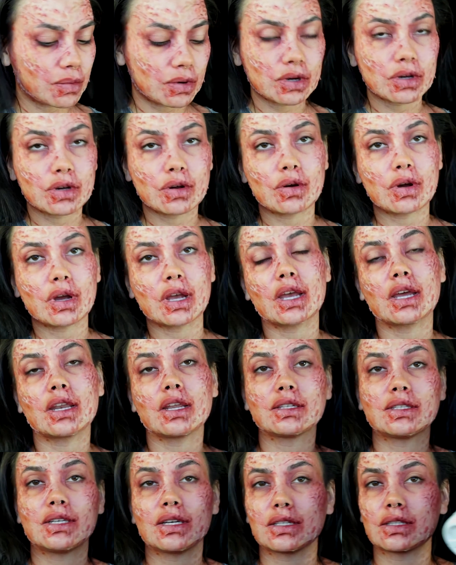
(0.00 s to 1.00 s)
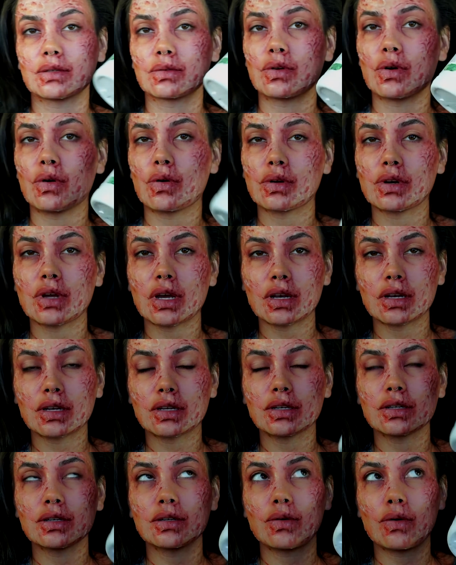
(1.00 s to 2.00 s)
gonna go ahead and take some
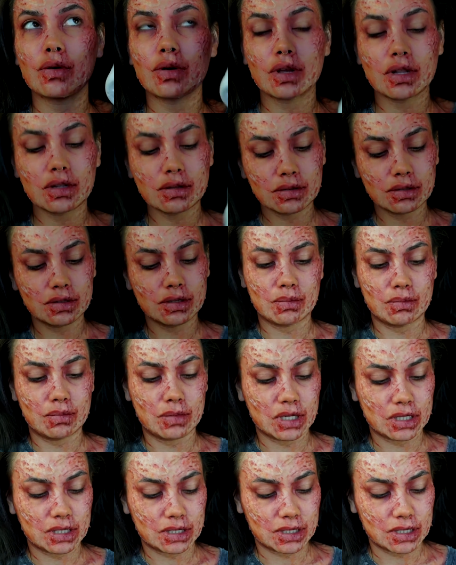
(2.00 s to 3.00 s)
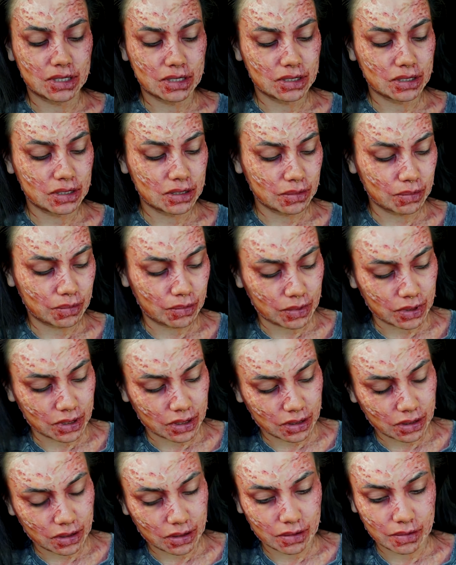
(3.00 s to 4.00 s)
coconut oil, mix it
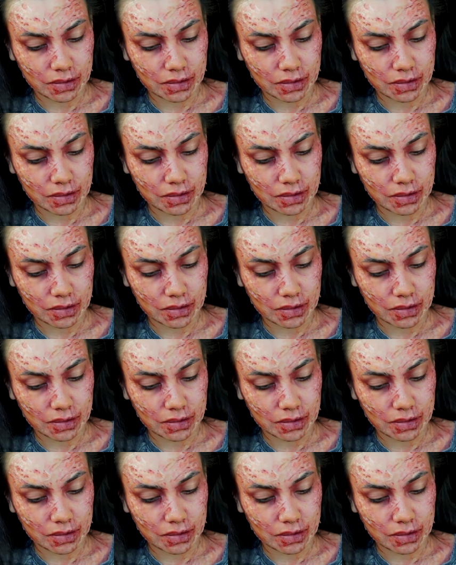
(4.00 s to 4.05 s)
with